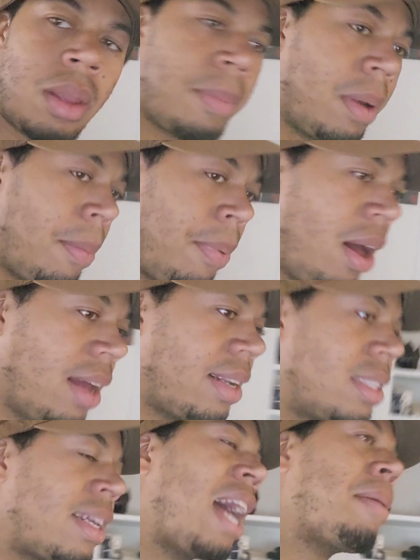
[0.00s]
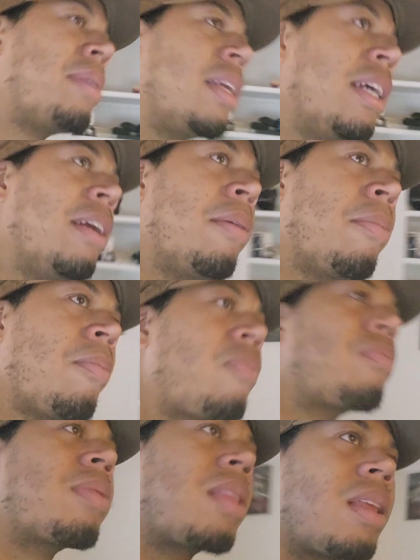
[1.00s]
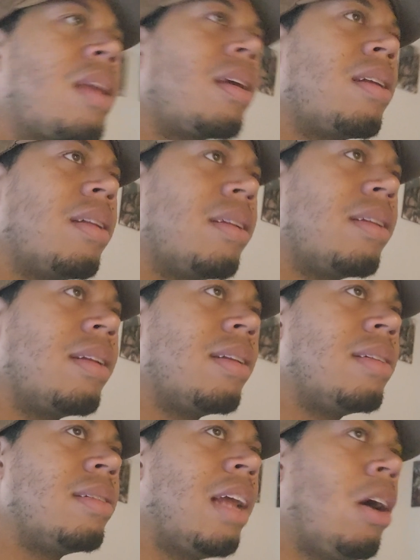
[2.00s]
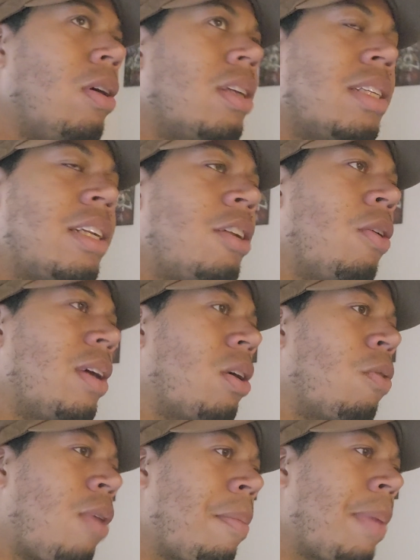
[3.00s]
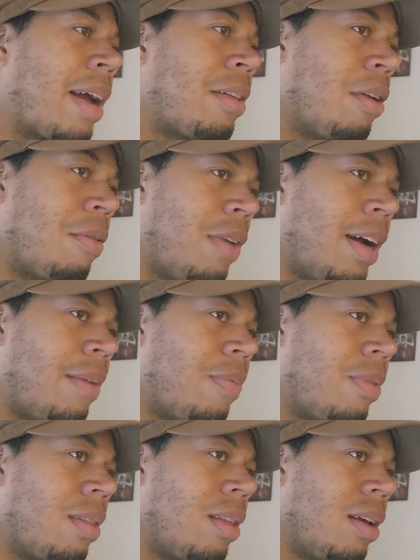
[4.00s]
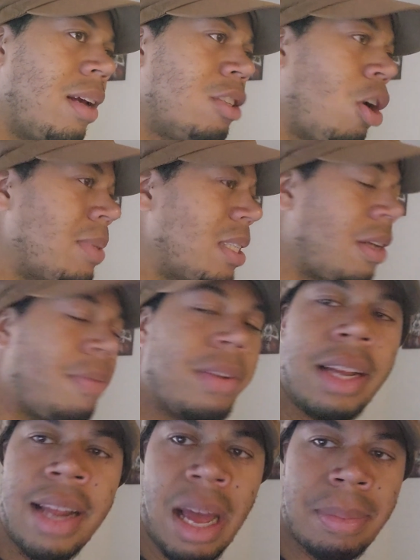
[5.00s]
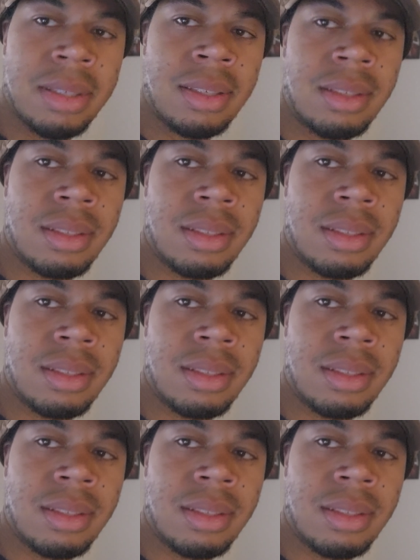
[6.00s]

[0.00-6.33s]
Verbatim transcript: But upon this happening, not only does Itadori go right back into the fight, it's almost as if it didn't happen.